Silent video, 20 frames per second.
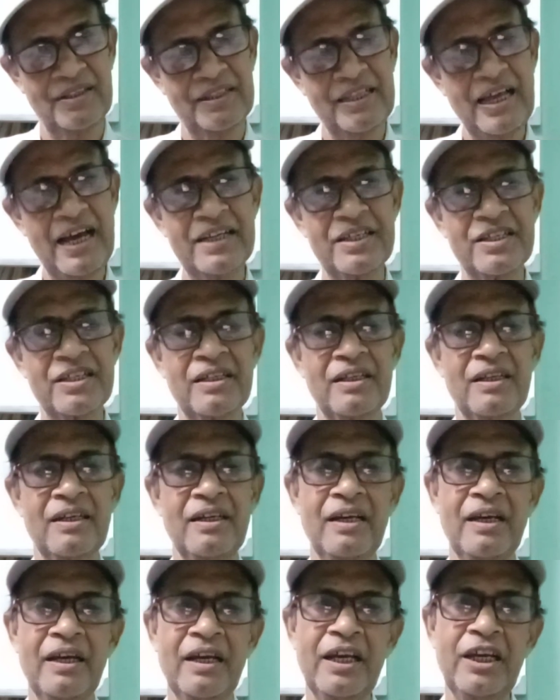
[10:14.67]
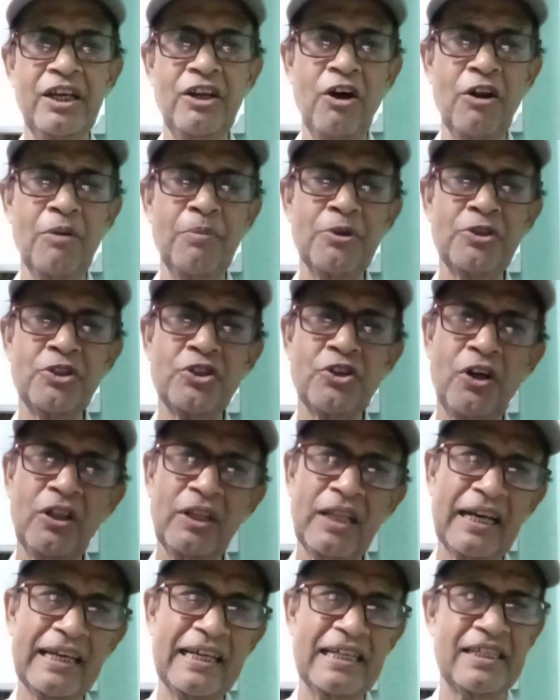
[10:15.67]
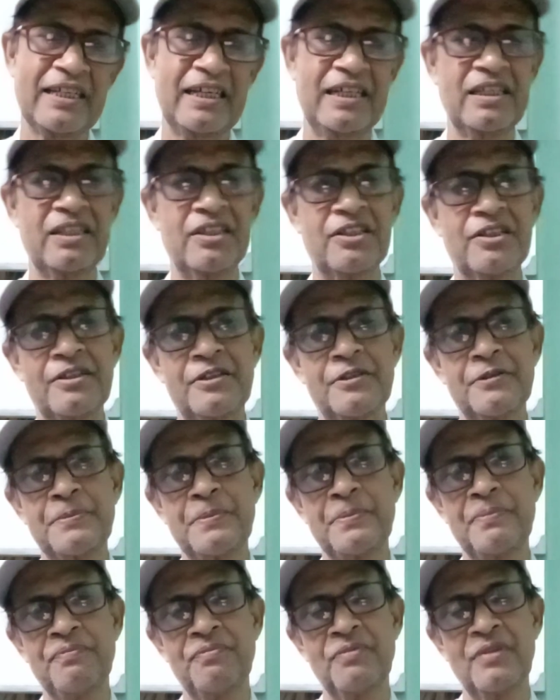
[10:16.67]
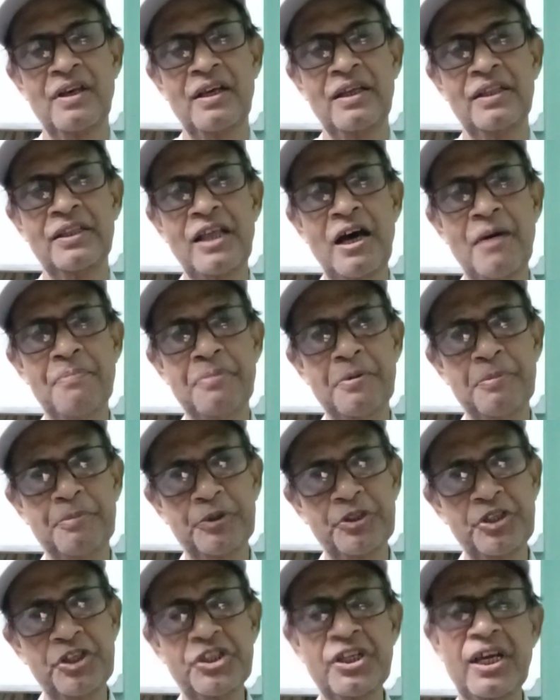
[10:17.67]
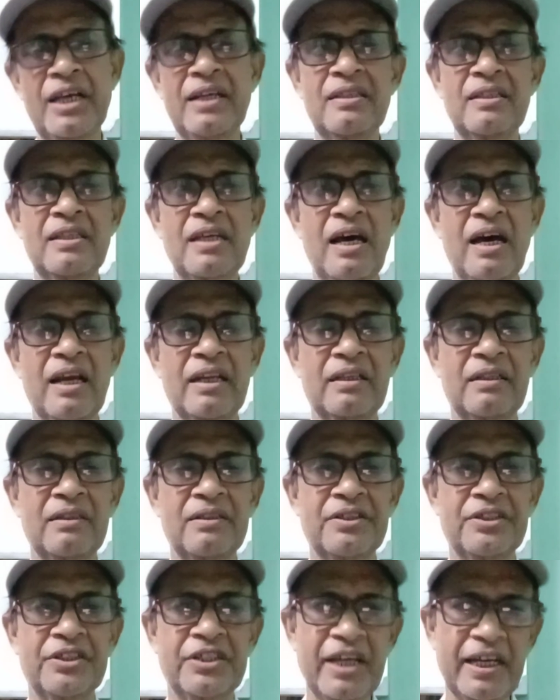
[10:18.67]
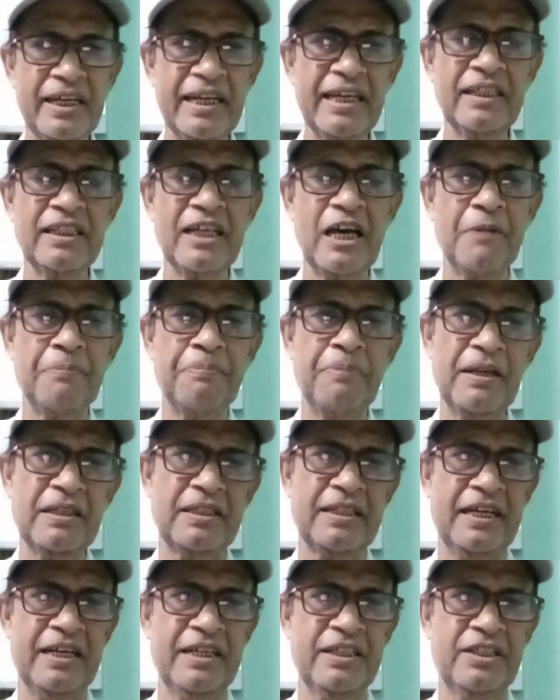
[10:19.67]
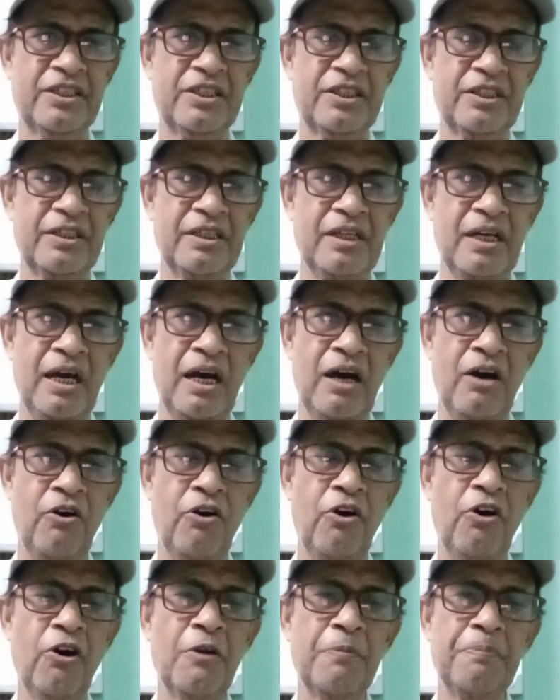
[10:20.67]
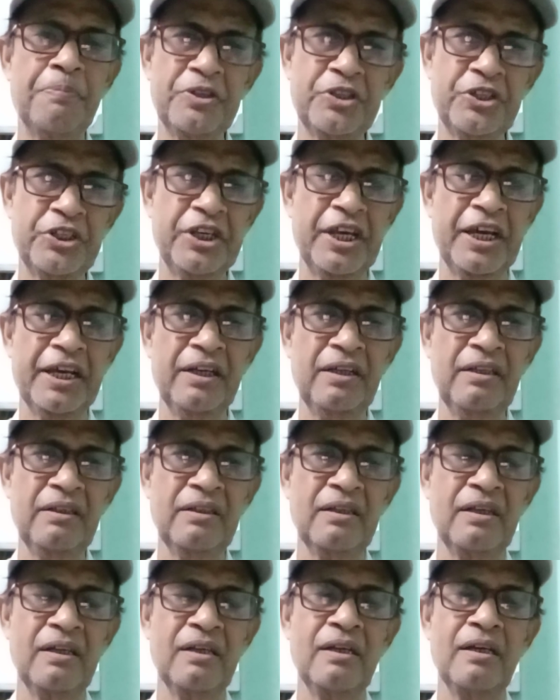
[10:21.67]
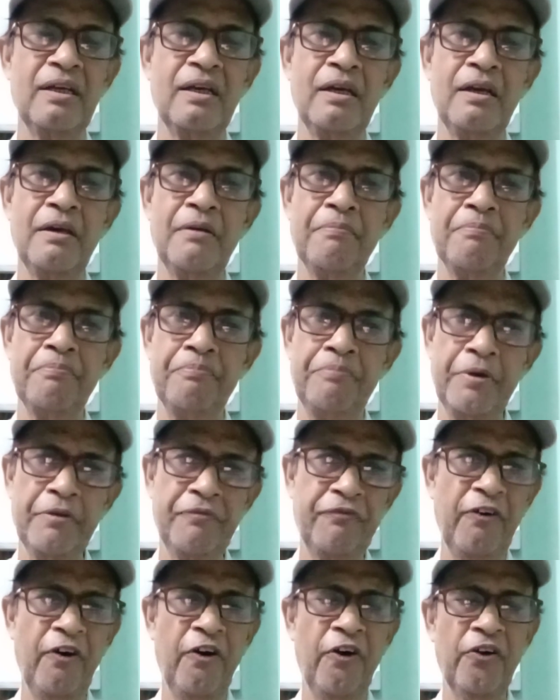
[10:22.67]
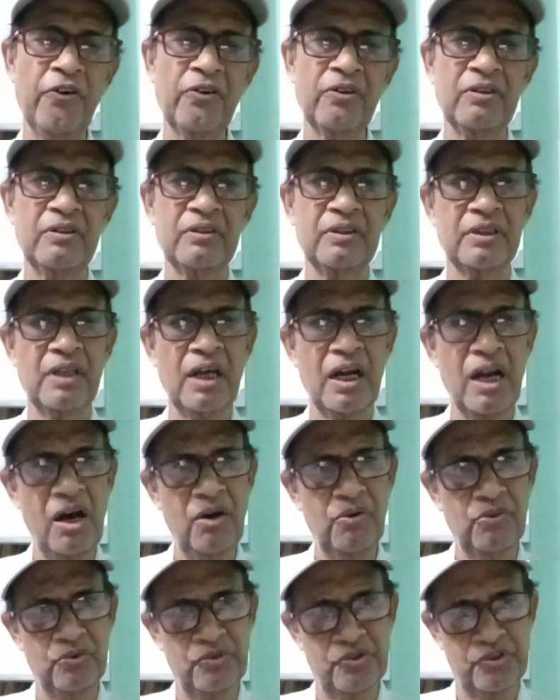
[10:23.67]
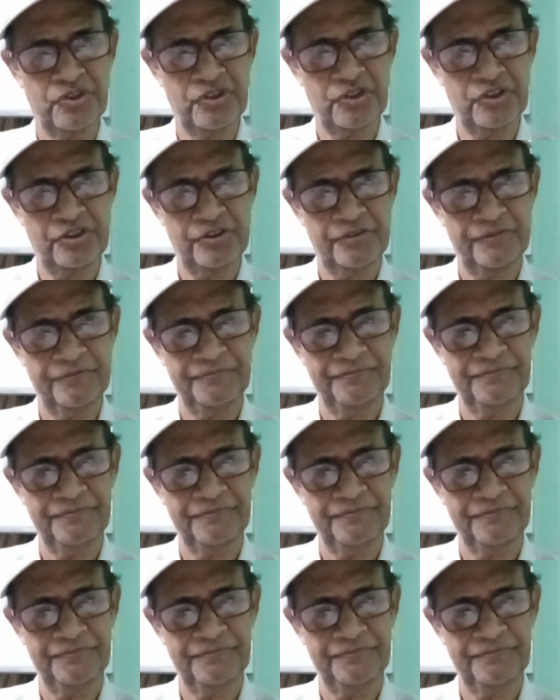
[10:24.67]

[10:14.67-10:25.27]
That in almost all the cases, the prepositions are taking their places or preceding before the nouns.